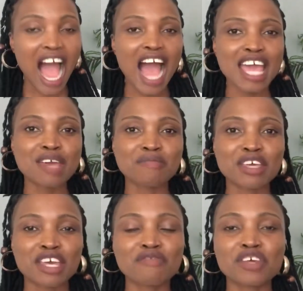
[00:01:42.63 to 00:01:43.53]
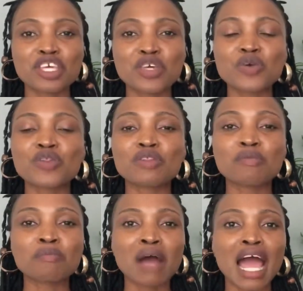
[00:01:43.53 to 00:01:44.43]
I am giving you
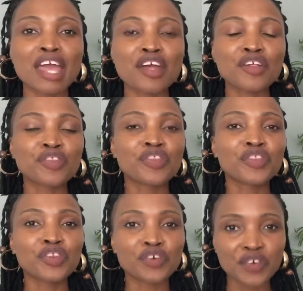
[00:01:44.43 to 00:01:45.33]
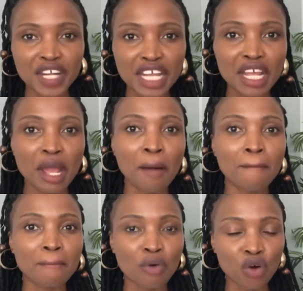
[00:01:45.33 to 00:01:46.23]
my 3
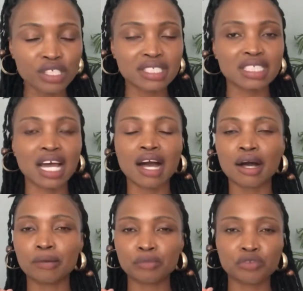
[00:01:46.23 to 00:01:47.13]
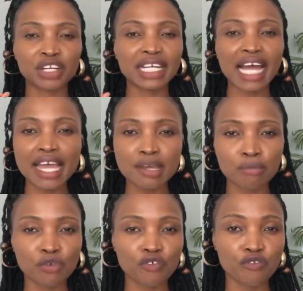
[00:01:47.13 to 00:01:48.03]
most
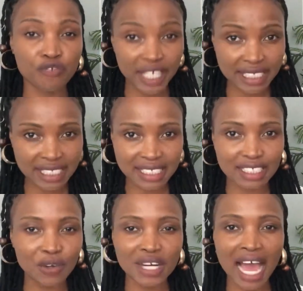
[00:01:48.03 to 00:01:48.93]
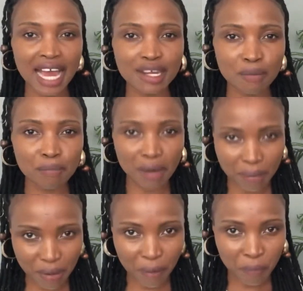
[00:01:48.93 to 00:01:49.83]
reliable vendors on
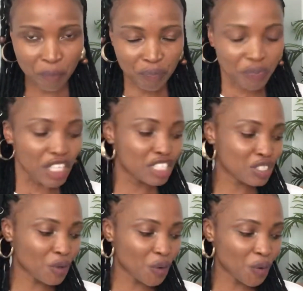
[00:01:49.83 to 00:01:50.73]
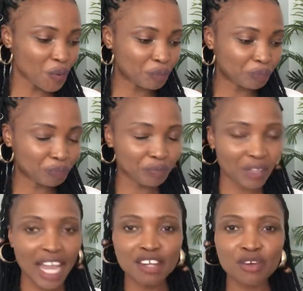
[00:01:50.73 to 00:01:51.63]
Alibaba. So
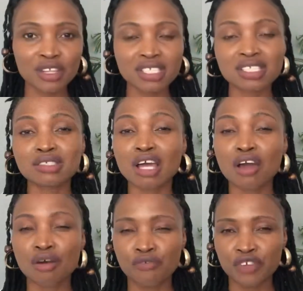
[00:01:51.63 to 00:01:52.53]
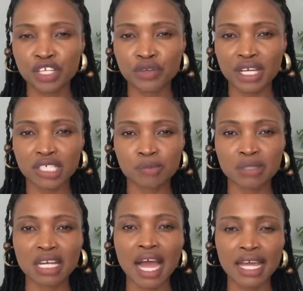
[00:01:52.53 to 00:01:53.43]
I know this video has
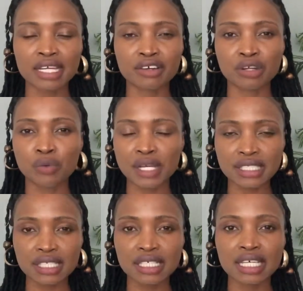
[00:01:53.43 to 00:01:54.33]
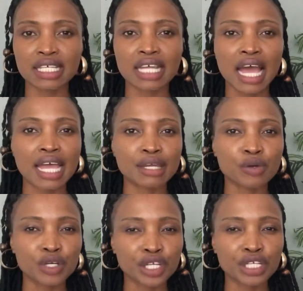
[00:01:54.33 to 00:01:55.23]
been highly requested and I
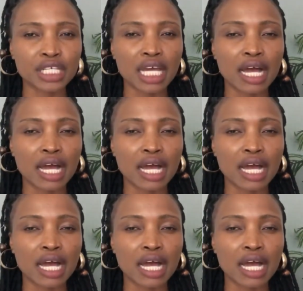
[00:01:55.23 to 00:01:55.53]
couldn't